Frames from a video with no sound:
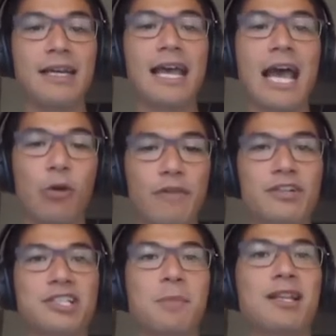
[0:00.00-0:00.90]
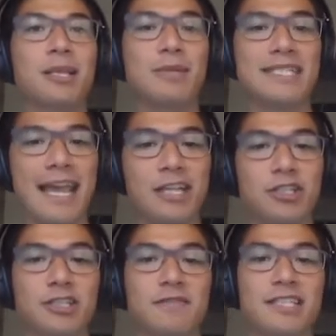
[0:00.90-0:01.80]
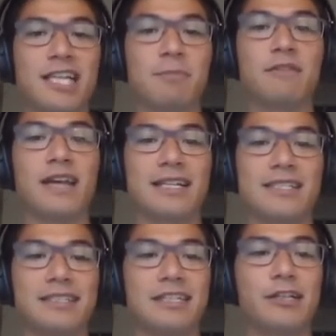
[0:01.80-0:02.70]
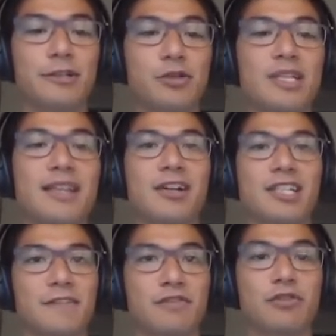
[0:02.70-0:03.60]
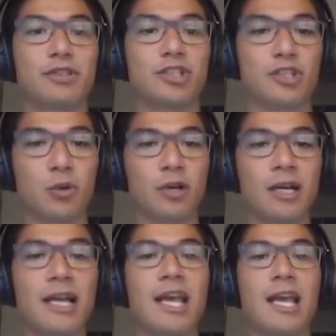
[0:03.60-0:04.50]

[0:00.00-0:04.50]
However, some of the limitations of this type of vaccine include that they are difficult to store,